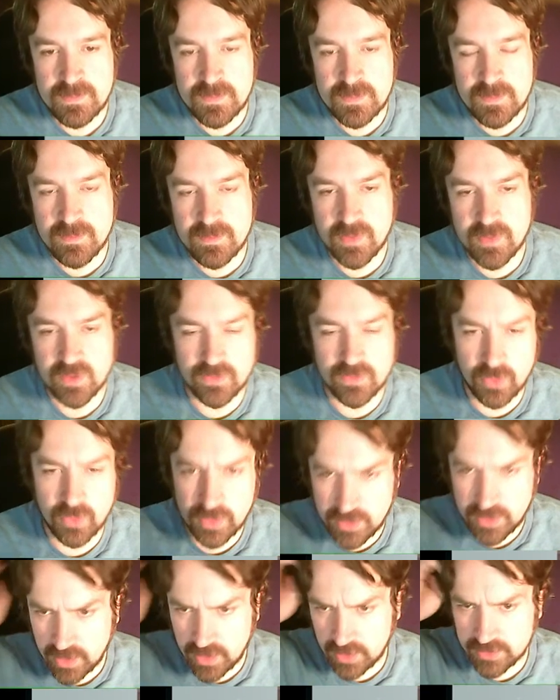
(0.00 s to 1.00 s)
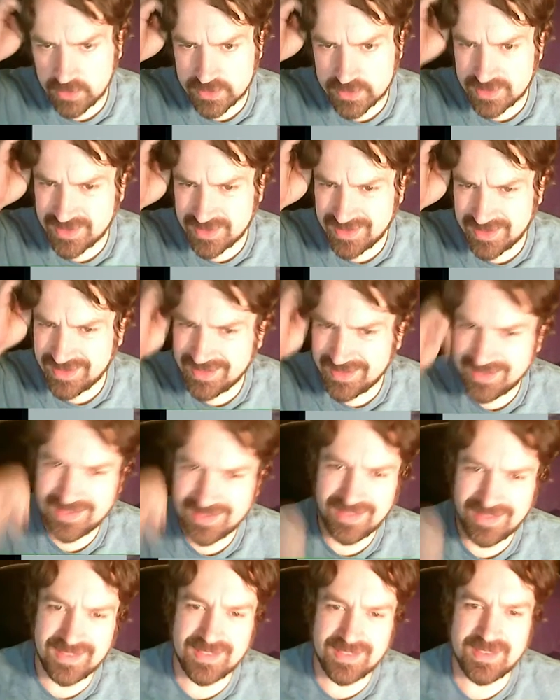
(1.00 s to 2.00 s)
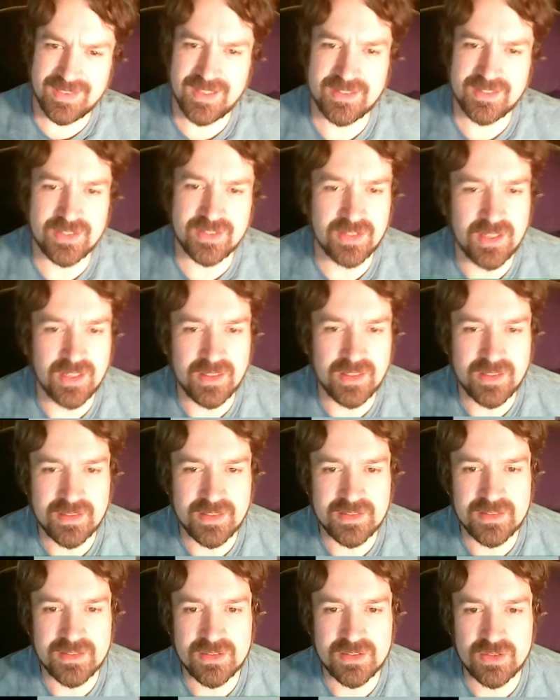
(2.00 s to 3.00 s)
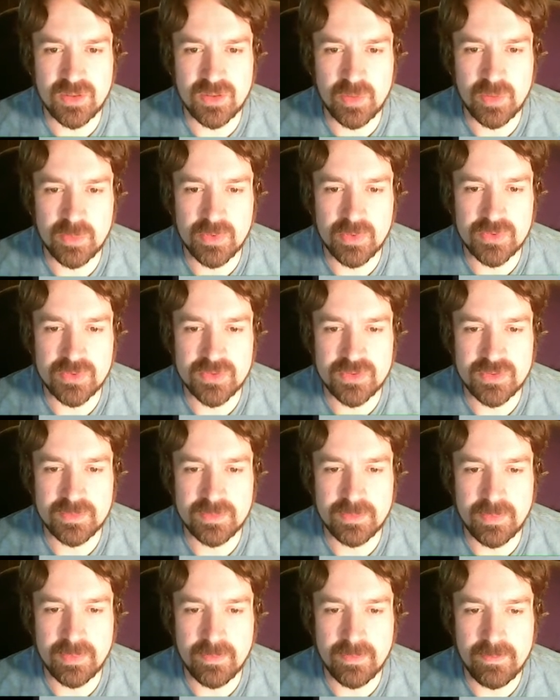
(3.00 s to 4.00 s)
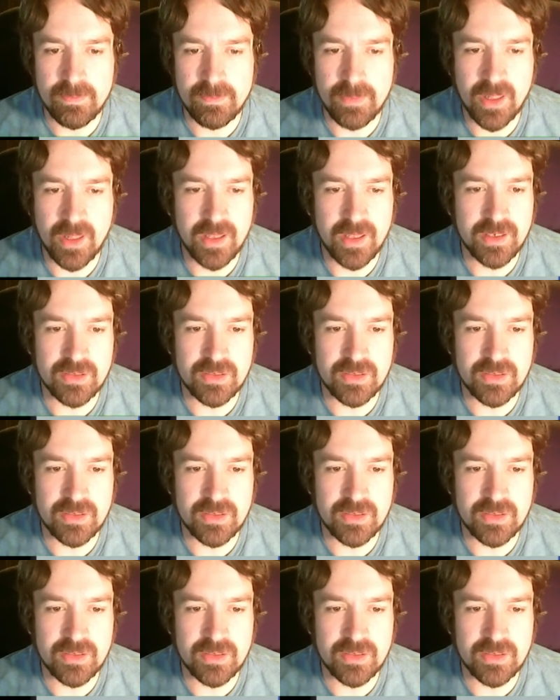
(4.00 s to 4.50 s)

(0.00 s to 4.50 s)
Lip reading: At $40, that's a lot. That's almost buying a new